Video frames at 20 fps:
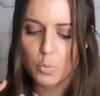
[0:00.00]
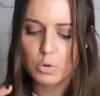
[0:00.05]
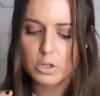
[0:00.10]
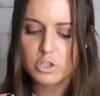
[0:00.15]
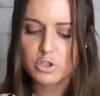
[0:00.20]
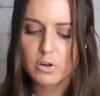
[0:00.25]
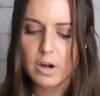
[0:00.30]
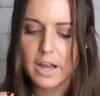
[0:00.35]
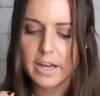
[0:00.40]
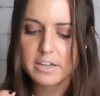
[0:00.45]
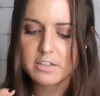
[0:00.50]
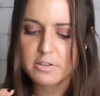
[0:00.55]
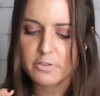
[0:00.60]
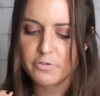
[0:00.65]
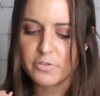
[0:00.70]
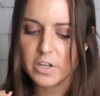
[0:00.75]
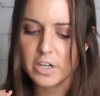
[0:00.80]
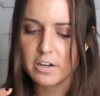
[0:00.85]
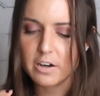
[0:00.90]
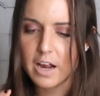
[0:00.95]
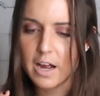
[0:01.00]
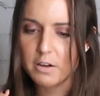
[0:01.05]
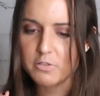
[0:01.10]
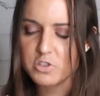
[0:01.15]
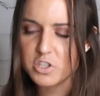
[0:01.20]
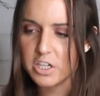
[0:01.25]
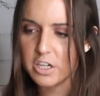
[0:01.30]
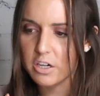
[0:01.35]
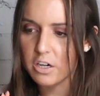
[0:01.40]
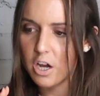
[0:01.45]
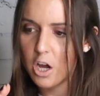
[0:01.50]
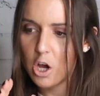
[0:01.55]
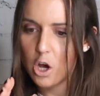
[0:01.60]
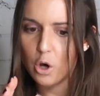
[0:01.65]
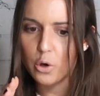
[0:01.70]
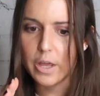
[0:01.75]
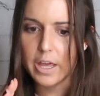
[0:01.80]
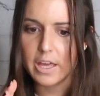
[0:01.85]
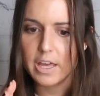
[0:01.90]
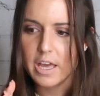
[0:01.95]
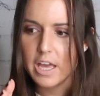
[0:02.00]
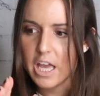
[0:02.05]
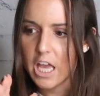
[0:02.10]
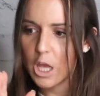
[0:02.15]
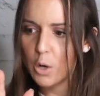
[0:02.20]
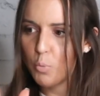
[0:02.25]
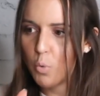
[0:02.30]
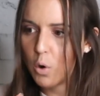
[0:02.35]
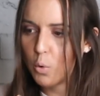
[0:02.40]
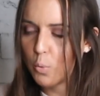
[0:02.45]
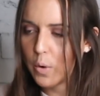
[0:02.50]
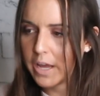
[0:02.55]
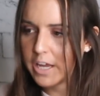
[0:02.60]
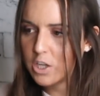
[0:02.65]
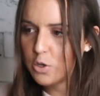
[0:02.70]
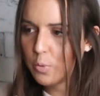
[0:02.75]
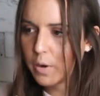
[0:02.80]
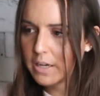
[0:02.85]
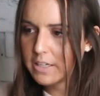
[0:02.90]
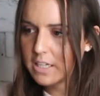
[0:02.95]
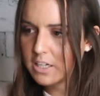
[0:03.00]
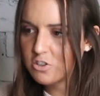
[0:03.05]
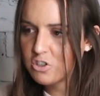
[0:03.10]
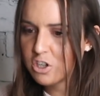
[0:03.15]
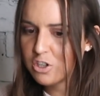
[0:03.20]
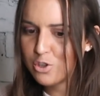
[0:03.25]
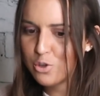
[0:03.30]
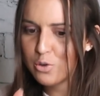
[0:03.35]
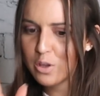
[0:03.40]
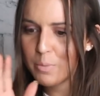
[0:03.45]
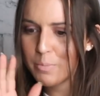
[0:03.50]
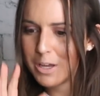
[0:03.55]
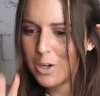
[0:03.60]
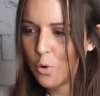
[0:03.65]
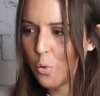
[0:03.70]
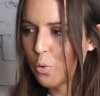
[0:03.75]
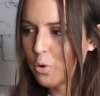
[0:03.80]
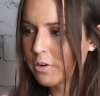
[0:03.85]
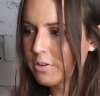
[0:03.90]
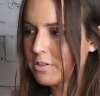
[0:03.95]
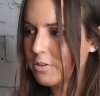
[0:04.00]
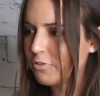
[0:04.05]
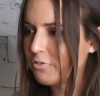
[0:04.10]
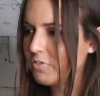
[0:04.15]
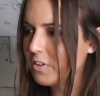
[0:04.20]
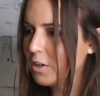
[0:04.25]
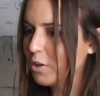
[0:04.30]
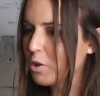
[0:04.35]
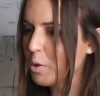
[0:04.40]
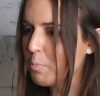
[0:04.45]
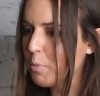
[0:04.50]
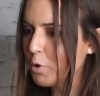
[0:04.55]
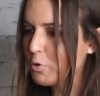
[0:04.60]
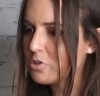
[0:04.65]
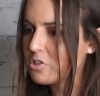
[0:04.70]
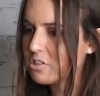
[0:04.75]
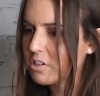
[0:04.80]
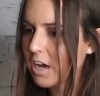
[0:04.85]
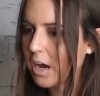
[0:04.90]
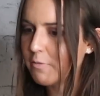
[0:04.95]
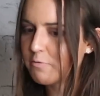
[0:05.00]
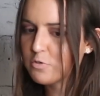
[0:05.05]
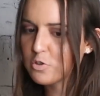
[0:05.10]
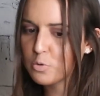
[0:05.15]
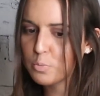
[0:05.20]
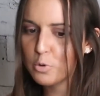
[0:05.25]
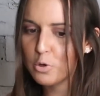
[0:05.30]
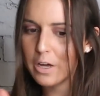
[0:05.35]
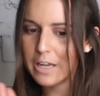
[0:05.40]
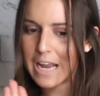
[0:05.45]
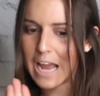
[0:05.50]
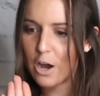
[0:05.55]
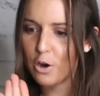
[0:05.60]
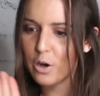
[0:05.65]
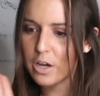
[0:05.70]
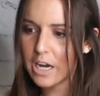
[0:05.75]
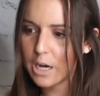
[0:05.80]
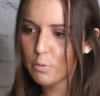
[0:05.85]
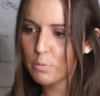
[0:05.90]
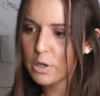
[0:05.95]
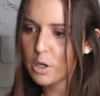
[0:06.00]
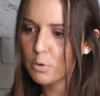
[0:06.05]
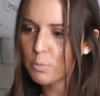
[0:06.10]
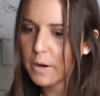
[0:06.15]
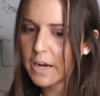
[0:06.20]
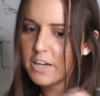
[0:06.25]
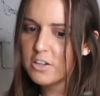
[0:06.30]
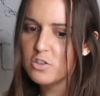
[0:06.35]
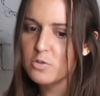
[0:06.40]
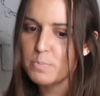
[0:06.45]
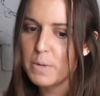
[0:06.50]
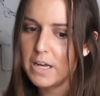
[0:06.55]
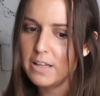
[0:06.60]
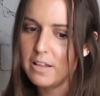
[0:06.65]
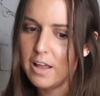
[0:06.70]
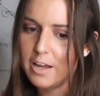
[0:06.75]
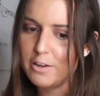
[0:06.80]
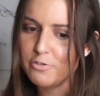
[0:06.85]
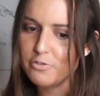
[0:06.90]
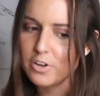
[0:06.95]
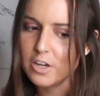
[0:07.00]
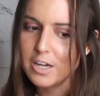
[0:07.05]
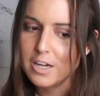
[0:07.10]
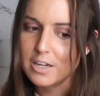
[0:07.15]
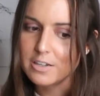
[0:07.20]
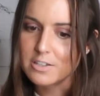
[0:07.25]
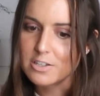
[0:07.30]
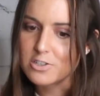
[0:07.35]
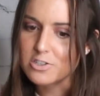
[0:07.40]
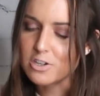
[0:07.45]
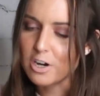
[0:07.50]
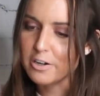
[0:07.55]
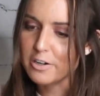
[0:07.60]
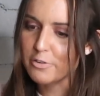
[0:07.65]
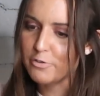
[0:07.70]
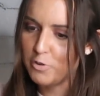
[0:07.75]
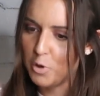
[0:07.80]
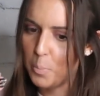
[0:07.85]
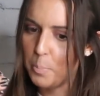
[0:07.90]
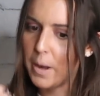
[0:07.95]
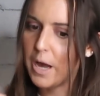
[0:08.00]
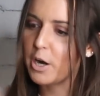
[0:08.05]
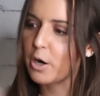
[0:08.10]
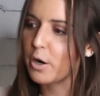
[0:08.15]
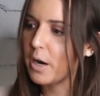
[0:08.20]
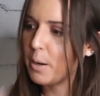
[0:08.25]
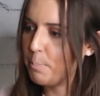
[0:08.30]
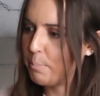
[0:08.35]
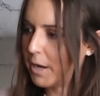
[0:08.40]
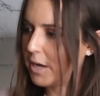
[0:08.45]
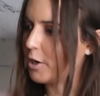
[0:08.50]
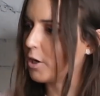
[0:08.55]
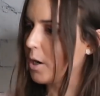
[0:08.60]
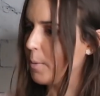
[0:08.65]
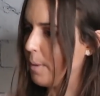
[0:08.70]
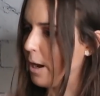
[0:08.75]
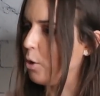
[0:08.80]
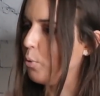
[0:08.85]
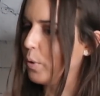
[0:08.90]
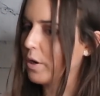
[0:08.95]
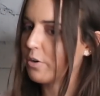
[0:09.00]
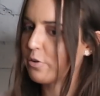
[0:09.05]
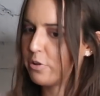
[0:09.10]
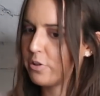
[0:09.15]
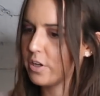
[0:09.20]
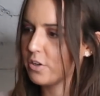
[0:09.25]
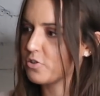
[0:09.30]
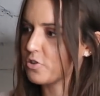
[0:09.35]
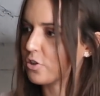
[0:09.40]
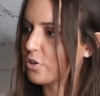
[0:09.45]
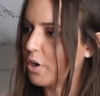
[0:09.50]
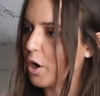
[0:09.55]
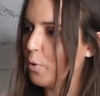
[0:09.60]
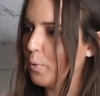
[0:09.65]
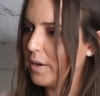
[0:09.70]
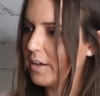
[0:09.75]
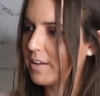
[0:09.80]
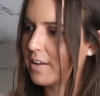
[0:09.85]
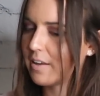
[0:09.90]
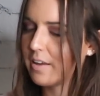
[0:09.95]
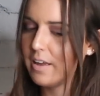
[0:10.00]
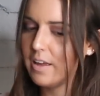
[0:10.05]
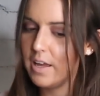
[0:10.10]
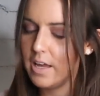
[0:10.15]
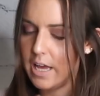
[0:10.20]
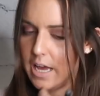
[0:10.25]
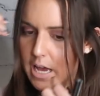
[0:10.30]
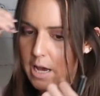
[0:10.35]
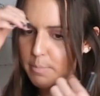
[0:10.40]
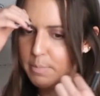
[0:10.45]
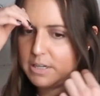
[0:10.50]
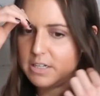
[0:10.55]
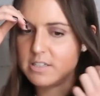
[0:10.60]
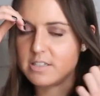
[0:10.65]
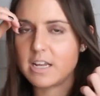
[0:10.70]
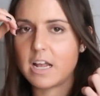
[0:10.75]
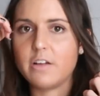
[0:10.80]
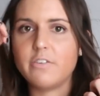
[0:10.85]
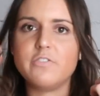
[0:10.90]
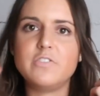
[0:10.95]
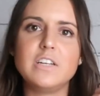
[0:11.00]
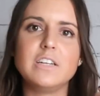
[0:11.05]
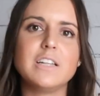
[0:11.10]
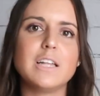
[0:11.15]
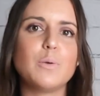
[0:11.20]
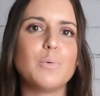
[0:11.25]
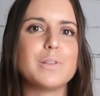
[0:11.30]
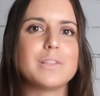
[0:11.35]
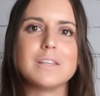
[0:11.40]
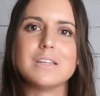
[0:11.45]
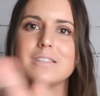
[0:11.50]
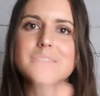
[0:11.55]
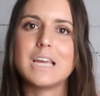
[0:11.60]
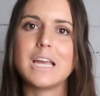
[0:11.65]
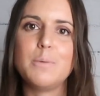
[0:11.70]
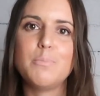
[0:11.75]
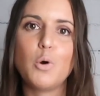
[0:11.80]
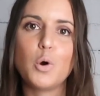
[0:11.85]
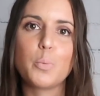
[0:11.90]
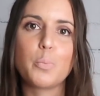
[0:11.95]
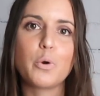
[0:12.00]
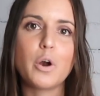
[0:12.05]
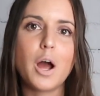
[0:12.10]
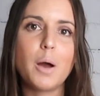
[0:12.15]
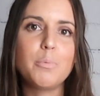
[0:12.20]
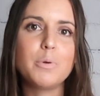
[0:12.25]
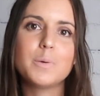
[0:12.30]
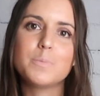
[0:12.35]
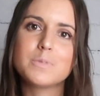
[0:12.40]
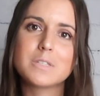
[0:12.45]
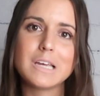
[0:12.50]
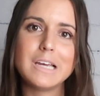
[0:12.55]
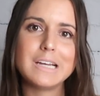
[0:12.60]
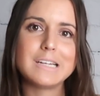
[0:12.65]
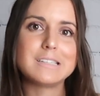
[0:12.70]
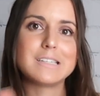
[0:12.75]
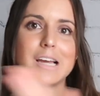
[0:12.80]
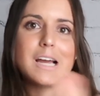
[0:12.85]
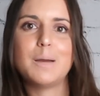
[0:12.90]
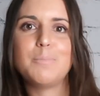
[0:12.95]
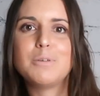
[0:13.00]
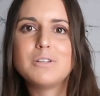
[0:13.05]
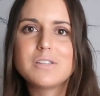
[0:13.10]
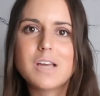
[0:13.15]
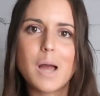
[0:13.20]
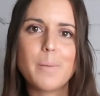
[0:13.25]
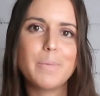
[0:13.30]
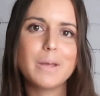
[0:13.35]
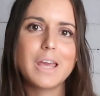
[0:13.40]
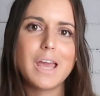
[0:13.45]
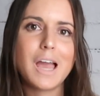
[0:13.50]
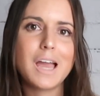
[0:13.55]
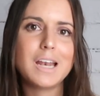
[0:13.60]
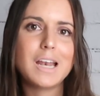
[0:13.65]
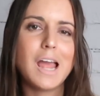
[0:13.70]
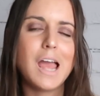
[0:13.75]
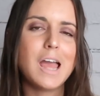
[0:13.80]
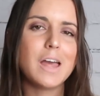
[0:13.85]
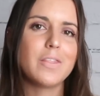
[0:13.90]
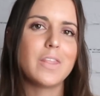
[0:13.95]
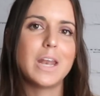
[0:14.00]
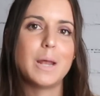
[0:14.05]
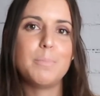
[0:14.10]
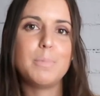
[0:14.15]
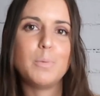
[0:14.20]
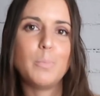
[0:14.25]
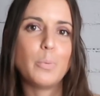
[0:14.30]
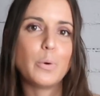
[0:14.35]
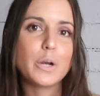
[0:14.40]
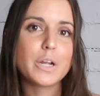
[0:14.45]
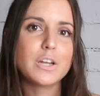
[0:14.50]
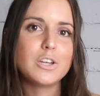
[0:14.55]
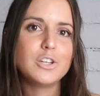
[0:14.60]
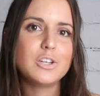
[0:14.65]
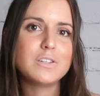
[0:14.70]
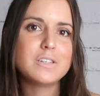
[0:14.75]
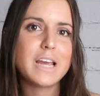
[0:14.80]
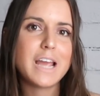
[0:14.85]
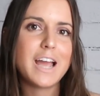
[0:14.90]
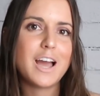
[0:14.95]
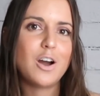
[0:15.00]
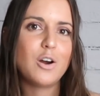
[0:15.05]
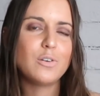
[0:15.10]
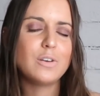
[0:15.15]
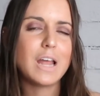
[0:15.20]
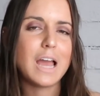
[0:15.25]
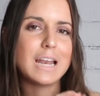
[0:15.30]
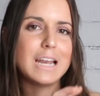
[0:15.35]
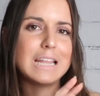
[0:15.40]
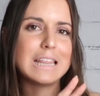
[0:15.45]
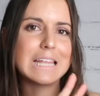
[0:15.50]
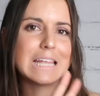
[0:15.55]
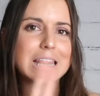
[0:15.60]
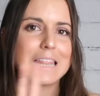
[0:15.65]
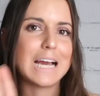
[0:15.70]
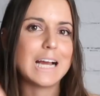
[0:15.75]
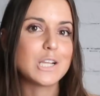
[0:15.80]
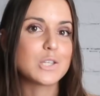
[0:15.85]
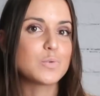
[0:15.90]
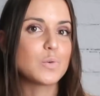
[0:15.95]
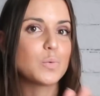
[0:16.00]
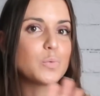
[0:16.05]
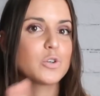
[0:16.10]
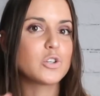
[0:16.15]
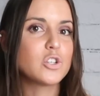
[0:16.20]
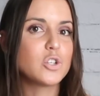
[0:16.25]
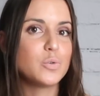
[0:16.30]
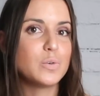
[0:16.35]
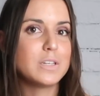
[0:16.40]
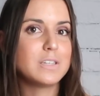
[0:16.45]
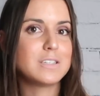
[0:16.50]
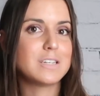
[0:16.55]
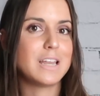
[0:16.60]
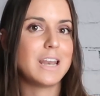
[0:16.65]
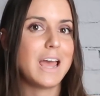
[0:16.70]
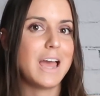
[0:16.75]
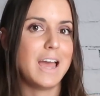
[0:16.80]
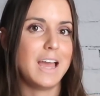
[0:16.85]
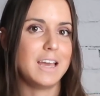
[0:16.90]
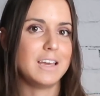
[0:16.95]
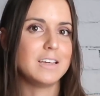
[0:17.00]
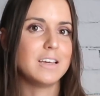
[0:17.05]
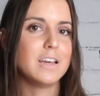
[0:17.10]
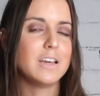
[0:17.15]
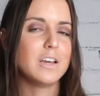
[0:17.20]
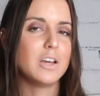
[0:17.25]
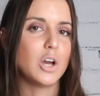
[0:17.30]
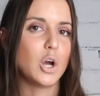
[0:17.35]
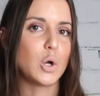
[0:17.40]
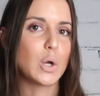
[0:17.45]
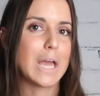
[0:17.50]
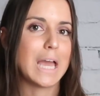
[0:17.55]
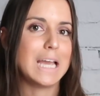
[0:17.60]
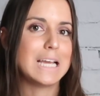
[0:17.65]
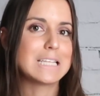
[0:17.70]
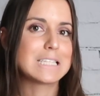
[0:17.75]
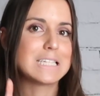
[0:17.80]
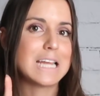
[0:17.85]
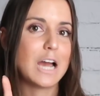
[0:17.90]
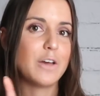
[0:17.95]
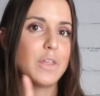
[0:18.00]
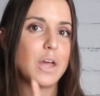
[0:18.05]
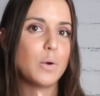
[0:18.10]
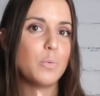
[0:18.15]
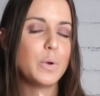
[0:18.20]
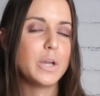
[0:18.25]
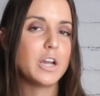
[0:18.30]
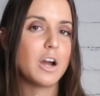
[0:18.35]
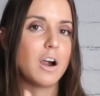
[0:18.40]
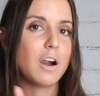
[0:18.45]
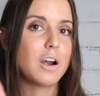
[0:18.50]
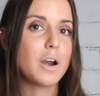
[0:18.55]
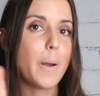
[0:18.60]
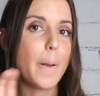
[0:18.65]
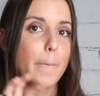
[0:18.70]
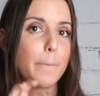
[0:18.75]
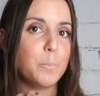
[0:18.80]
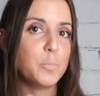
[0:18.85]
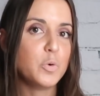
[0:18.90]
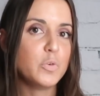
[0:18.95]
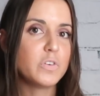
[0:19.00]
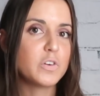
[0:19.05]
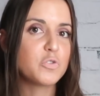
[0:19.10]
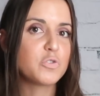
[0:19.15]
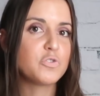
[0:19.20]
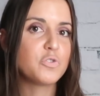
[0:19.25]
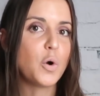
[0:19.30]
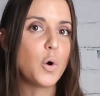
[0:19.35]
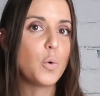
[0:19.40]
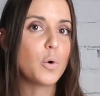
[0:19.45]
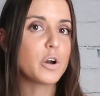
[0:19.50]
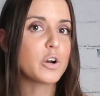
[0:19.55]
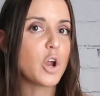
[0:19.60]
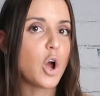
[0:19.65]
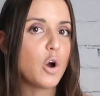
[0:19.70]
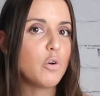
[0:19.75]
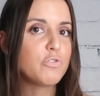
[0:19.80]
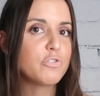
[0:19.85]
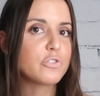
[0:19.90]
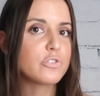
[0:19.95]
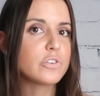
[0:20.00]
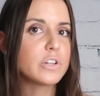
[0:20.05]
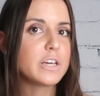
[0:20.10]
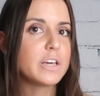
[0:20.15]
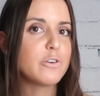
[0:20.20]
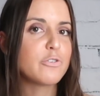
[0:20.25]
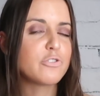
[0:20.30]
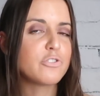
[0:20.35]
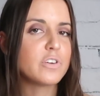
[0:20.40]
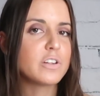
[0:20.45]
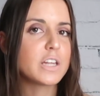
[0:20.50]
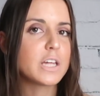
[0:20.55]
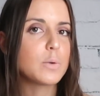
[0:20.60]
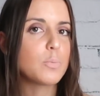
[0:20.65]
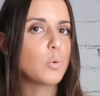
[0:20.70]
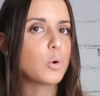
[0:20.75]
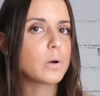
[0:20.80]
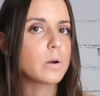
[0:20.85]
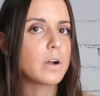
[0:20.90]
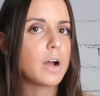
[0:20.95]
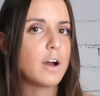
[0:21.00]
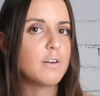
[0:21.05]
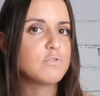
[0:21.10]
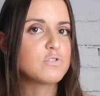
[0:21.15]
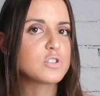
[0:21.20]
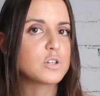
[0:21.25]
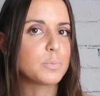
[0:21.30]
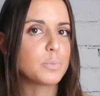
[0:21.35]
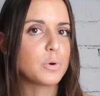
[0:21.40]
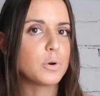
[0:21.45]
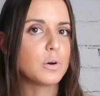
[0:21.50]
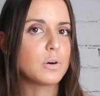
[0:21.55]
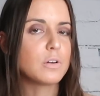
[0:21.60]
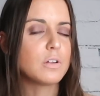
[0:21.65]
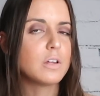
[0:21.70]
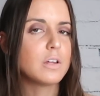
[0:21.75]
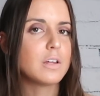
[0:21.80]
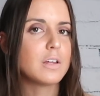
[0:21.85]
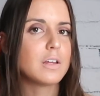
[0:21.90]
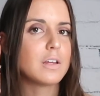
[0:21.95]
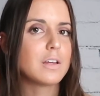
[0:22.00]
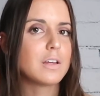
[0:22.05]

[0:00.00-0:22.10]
we're trying to figure out here, okay, in what way do I need to do them in order to feel the most comfortable, and how can I rearrange my life to start to feel better and better about where things are going instead of dealing with the same old problems time and time again that have been bringing you down. And I think that's what we're doing today, okay, is now that we are moving forward, hopefully feeling more comfortable